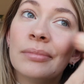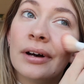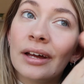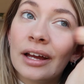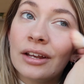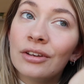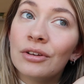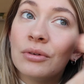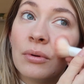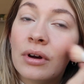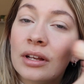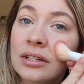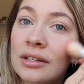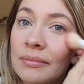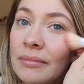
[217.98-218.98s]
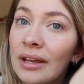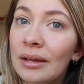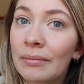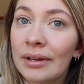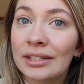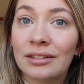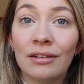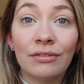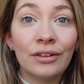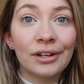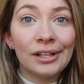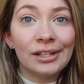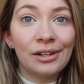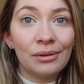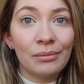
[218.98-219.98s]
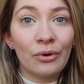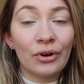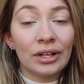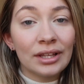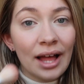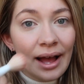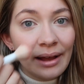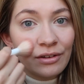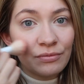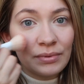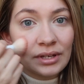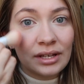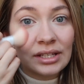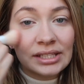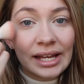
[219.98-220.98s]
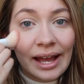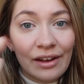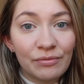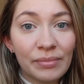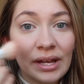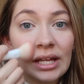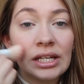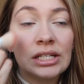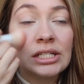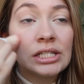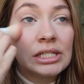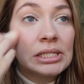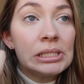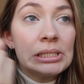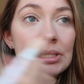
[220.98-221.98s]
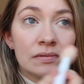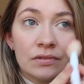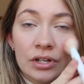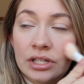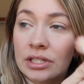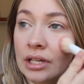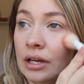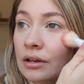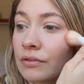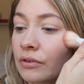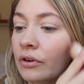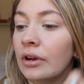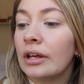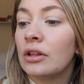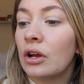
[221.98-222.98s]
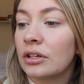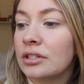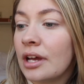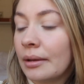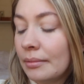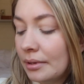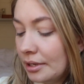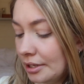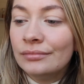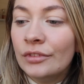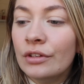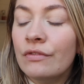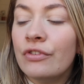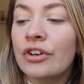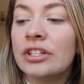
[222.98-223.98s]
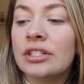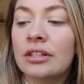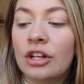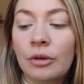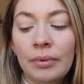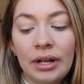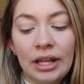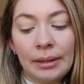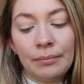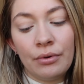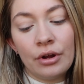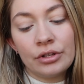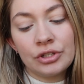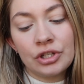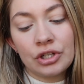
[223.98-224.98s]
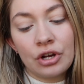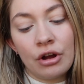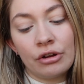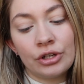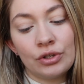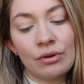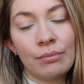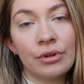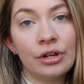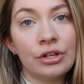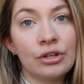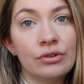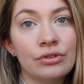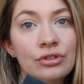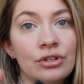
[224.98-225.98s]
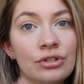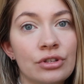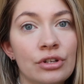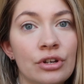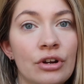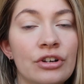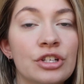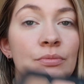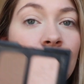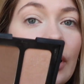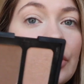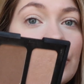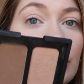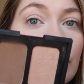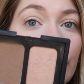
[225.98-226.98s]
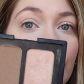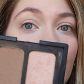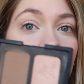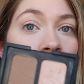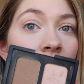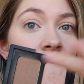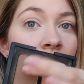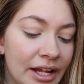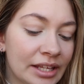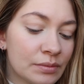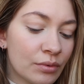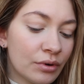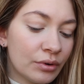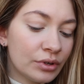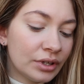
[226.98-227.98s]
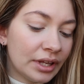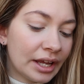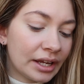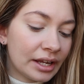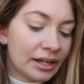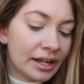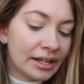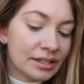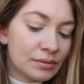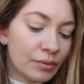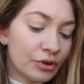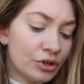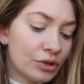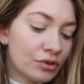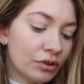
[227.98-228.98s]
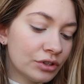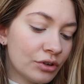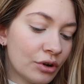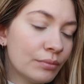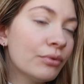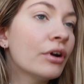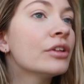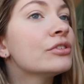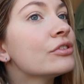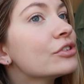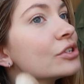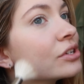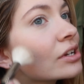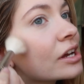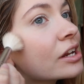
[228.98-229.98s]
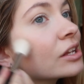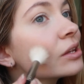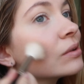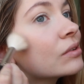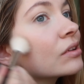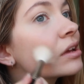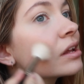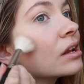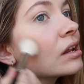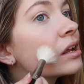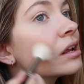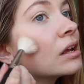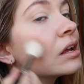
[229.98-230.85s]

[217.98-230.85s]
but I do want to make myself look a little more alive because I have been very sick for a long time. For just a little bit of like bronzer contour, I'm going to use just the NARS blush in Laguna. It's more like a nice, more neutral tone bronzer, so you can kind of use it